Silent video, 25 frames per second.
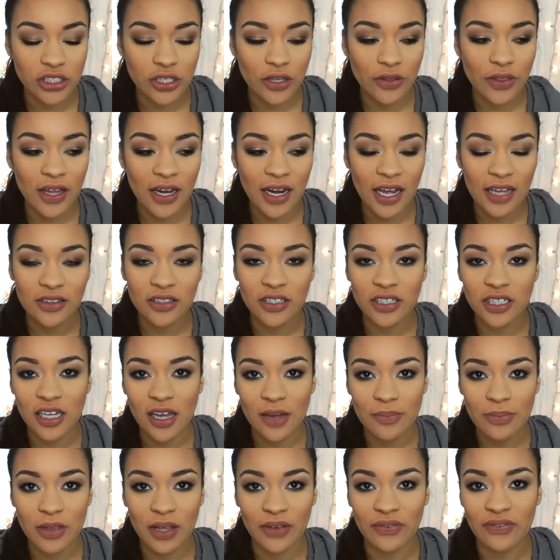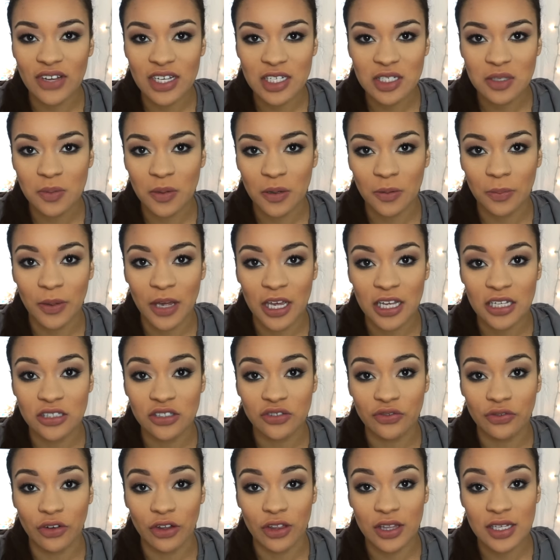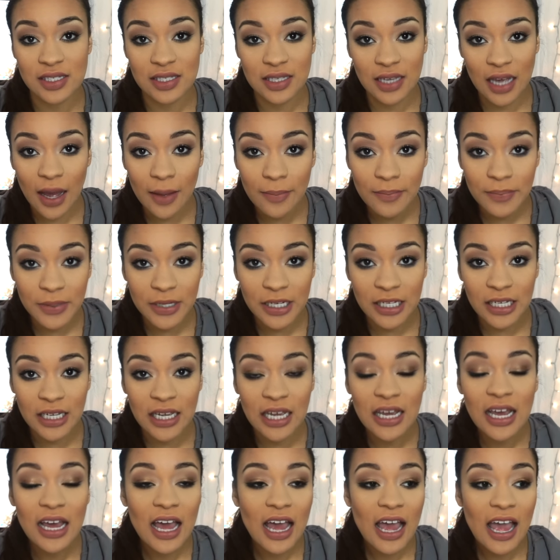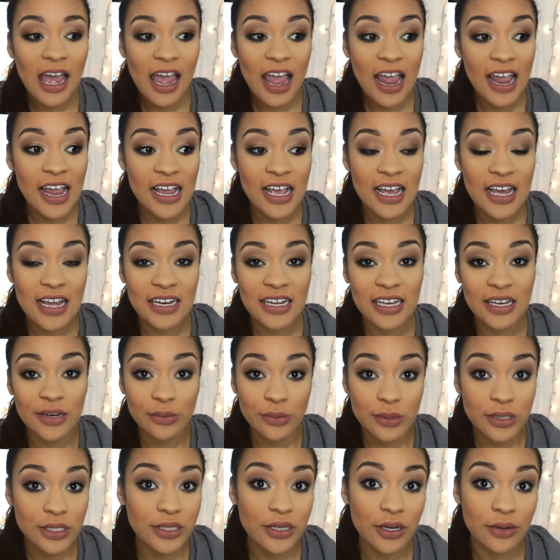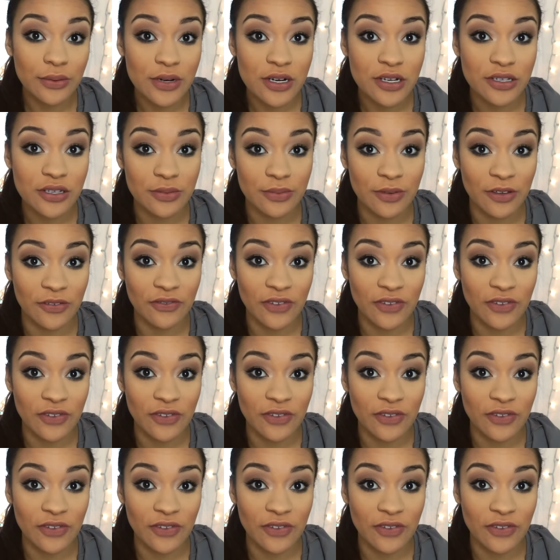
So then I look up the Facebook page for this company and it was nowhere to be